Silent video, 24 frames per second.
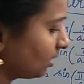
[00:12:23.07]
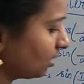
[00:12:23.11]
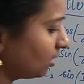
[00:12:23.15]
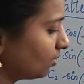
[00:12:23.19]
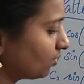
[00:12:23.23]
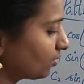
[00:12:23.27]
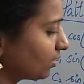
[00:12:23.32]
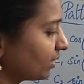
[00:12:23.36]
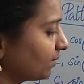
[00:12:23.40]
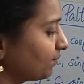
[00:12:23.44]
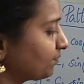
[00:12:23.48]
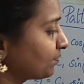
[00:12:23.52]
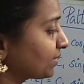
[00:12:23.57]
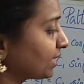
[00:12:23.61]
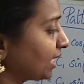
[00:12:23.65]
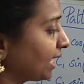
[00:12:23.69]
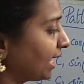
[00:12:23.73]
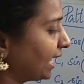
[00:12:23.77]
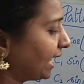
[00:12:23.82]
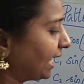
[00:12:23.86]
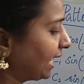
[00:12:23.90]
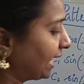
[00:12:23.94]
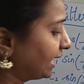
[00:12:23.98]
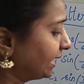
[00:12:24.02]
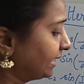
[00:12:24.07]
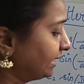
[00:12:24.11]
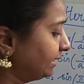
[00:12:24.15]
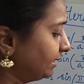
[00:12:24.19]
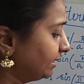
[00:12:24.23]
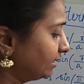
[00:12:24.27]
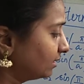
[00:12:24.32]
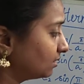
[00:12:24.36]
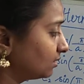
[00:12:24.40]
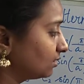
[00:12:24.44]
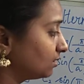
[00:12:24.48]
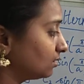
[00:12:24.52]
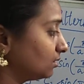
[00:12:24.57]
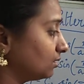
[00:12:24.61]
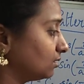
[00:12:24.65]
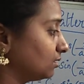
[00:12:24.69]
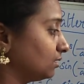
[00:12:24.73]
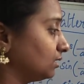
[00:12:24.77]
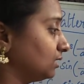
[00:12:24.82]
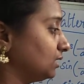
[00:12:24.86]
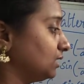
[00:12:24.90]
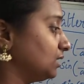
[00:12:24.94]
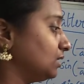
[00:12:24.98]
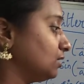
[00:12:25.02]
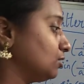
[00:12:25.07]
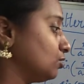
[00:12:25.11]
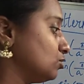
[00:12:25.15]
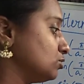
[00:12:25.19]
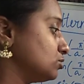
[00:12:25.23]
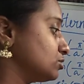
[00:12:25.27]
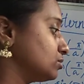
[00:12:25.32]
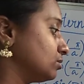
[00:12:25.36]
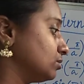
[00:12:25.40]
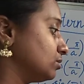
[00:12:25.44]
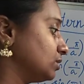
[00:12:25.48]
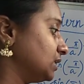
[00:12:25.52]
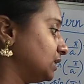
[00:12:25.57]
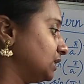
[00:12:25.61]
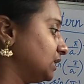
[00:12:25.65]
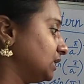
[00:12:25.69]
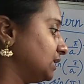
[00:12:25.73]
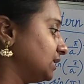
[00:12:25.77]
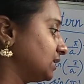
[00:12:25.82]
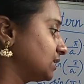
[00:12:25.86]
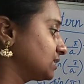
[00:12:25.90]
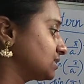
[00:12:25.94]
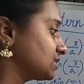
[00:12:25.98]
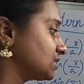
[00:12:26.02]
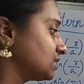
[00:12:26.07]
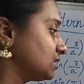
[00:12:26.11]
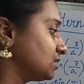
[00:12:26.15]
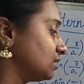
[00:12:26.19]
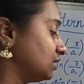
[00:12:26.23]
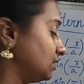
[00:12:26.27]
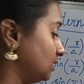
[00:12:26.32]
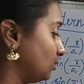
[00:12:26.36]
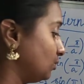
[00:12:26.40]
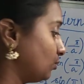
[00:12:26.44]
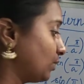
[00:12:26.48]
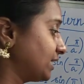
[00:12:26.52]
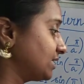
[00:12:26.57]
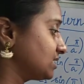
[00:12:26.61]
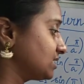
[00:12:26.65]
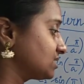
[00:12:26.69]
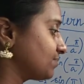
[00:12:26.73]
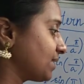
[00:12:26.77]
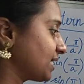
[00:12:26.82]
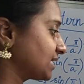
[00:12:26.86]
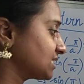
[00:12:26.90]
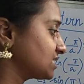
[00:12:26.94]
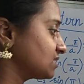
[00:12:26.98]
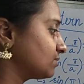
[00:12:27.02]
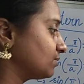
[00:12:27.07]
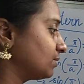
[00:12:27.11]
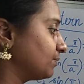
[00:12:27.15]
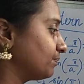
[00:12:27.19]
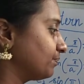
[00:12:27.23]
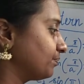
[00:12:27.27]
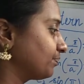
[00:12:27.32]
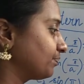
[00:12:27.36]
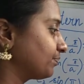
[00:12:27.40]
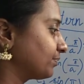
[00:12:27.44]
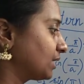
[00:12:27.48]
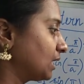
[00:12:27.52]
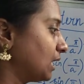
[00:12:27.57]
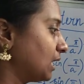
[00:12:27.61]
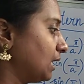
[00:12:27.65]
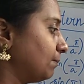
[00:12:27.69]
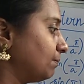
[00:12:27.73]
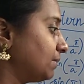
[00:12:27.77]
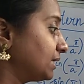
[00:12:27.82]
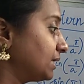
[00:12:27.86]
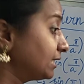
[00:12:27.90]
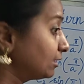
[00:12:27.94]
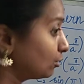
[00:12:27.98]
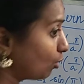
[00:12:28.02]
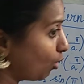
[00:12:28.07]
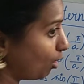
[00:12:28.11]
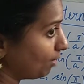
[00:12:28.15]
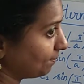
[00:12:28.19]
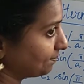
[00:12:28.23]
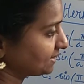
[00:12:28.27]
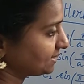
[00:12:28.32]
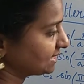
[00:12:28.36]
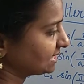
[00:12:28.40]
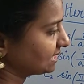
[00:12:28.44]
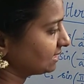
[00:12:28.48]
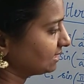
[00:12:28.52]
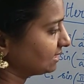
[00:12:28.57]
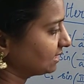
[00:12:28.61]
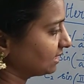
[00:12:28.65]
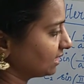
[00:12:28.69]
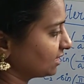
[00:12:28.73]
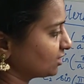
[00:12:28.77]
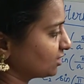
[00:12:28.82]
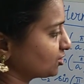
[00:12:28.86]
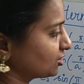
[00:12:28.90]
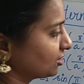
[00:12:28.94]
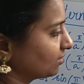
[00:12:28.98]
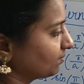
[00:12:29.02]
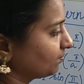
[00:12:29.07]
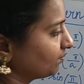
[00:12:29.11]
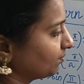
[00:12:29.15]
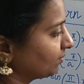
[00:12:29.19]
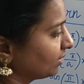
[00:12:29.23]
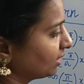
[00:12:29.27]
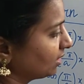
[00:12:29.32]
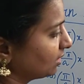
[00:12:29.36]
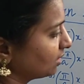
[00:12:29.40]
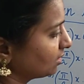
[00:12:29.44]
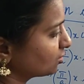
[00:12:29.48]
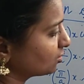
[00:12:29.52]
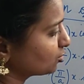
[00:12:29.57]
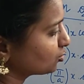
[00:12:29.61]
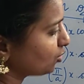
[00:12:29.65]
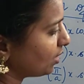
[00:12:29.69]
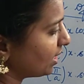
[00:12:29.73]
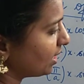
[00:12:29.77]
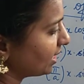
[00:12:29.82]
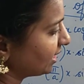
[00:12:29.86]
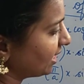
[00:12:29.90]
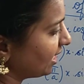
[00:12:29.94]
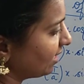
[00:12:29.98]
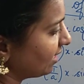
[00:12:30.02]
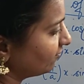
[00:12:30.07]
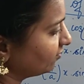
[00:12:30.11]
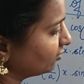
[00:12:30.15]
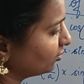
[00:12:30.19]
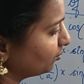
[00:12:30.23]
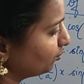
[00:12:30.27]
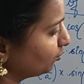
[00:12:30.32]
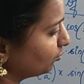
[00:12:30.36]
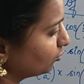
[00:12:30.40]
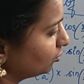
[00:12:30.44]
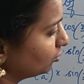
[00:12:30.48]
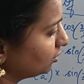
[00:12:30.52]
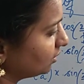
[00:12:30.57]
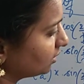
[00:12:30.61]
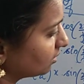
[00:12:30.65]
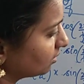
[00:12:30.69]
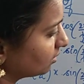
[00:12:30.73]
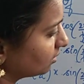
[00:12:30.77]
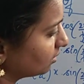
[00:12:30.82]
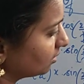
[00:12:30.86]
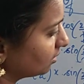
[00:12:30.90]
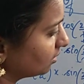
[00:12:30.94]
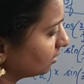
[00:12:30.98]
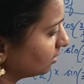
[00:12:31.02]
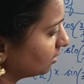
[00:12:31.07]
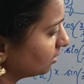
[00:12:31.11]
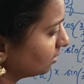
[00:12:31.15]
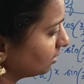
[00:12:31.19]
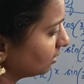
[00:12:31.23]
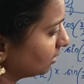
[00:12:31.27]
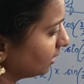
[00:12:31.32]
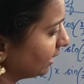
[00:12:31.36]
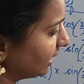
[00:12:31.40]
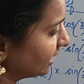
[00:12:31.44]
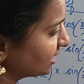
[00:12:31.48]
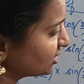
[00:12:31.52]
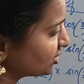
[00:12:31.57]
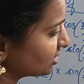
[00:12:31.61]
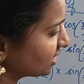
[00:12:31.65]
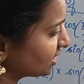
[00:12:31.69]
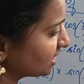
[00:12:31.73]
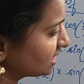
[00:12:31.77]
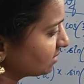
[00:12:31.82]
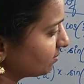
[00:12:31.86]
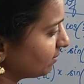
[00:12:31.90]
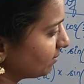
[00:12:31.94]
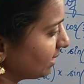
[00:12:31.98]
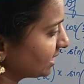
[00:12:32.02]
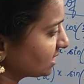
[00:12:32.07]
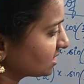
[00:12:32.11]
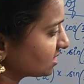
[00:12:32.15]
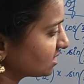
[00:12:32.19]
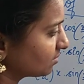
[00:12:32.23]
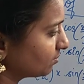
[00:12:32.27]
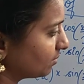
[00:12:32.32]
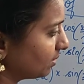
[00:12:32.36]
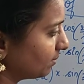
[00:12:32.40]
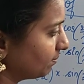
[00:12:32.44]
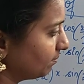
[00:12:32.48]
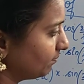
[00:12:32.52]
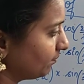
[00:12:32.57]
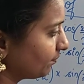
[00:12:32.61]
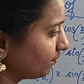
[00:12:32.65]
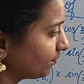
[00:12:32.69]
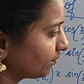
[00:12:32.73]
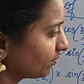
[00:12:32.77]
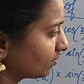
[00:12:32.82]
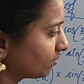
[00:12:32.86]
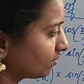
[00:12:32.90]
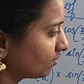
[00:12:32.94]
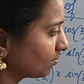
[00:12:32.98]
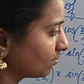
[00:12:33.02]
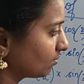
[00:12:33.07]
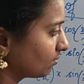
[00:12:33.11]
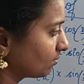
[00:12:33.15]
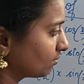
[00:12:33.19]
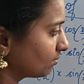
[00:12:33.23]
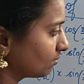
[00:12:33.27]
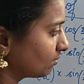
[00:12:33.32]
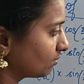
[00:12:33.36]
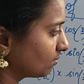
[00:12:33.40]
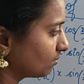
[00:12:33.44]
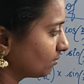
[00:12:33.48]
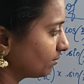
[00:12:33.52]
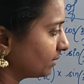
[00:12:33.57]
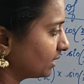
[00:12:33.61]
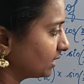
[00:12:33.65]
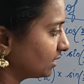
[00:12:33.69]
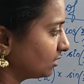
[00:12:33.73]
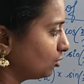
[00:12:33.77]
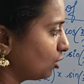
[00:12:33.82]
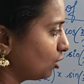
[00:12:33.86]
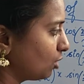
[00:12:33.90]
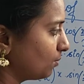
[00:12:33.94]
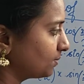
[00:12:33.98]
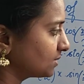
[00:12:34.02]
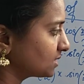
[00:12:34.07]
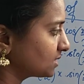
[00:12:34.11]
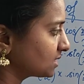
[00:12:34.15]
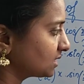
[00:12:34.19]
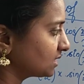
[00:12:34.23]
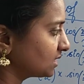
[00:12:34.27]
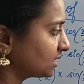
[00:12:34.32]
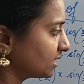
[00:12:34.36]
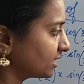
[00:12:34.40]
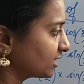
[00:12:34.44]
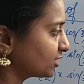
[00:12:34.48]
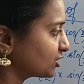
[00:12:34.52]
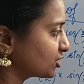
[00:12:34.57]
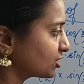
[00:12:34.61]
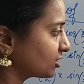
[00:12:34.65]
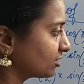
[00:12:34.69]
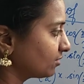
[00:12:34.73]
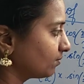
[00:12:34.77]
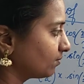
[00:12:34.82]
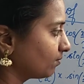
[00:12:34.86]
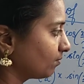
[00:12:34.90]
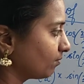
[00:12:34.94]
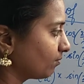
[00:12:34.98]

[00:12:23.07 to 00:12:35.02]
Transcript: Okay, and here also the EY is maximum but in opposite direction. So I have to put Hx maximum but in opposite direction.